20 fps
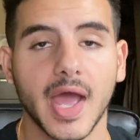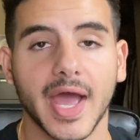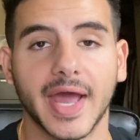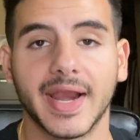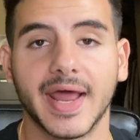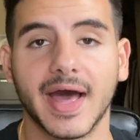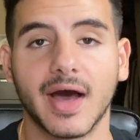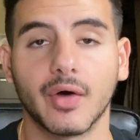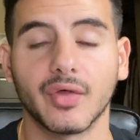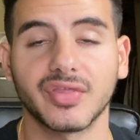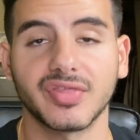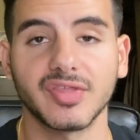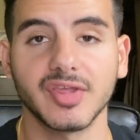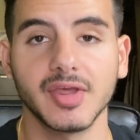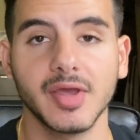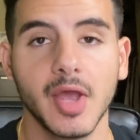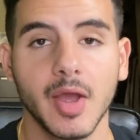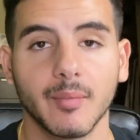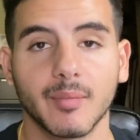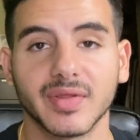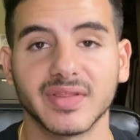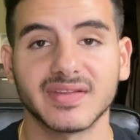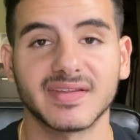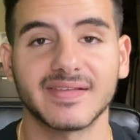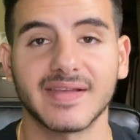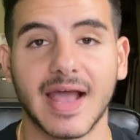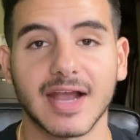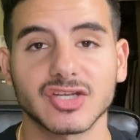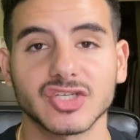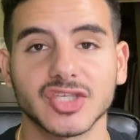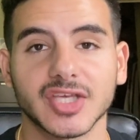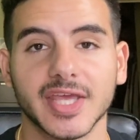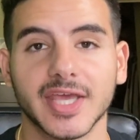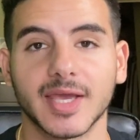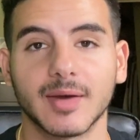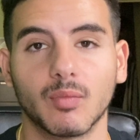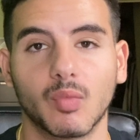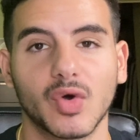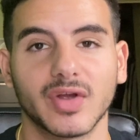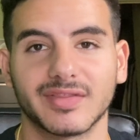and healthy, but this is actually
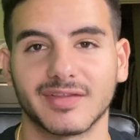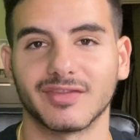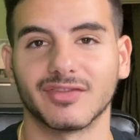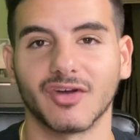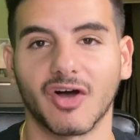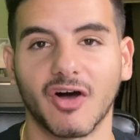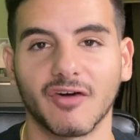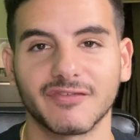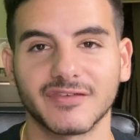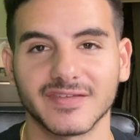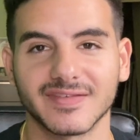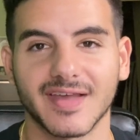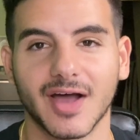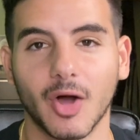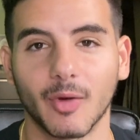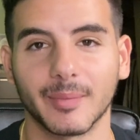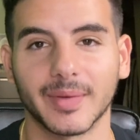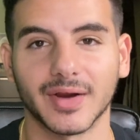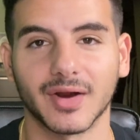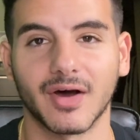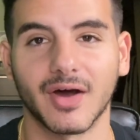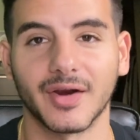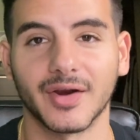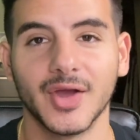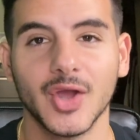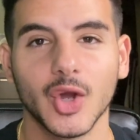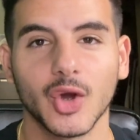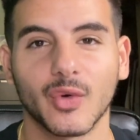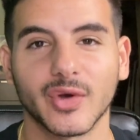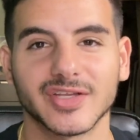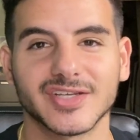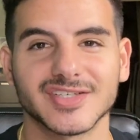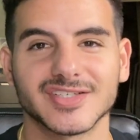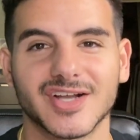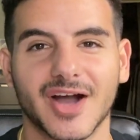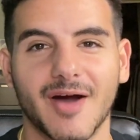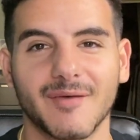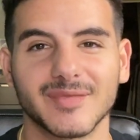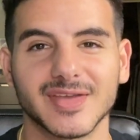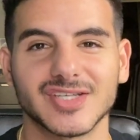him with the Dolphins helmet on, which has
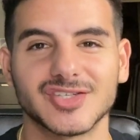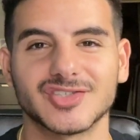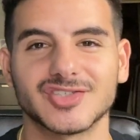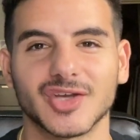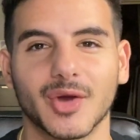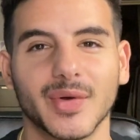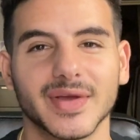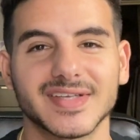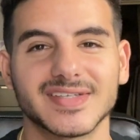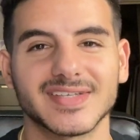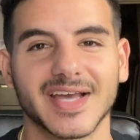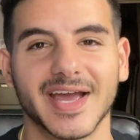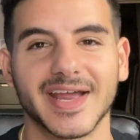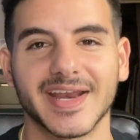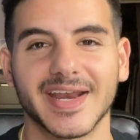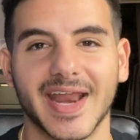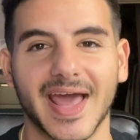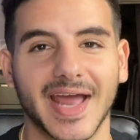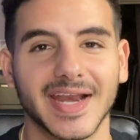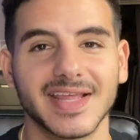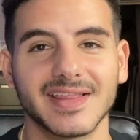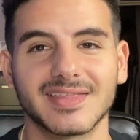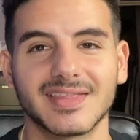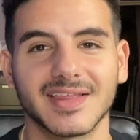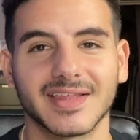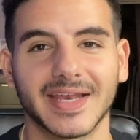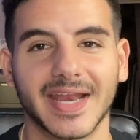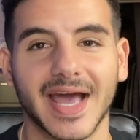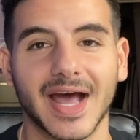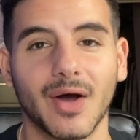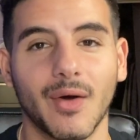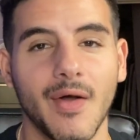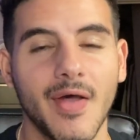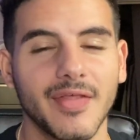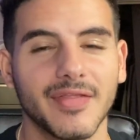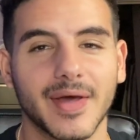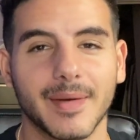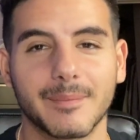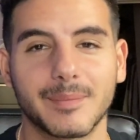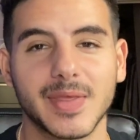got me so excited. Anything now
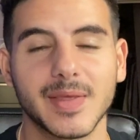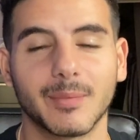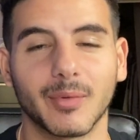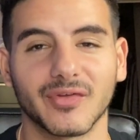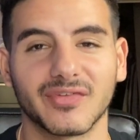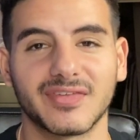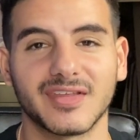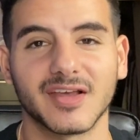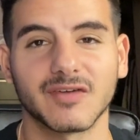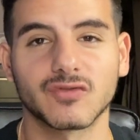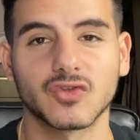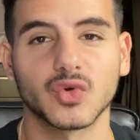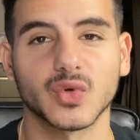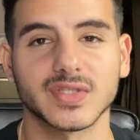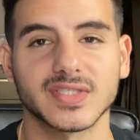that people see of Tua